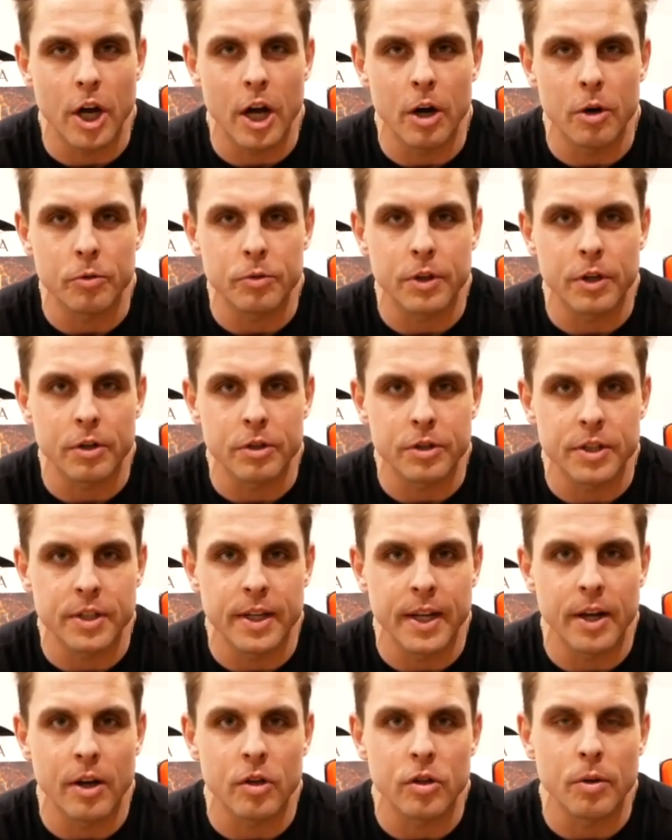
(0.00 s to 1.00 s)
out there
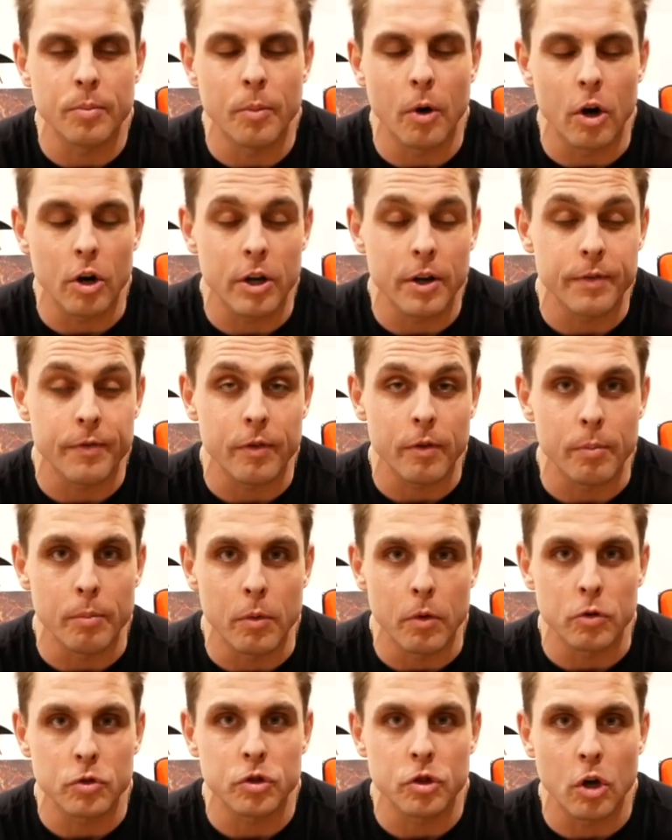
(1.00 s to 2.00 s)
today on the market for
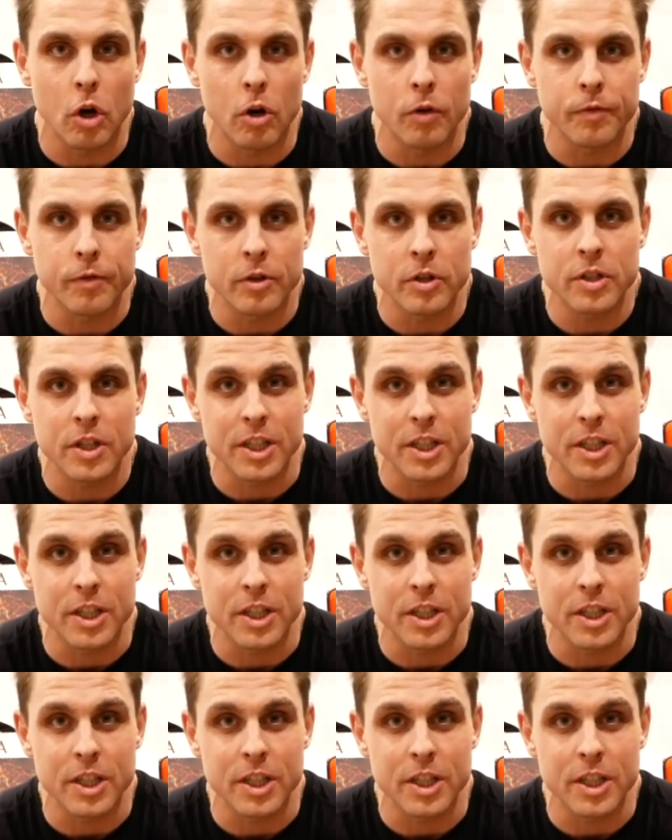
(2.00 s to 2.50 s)
most golfers,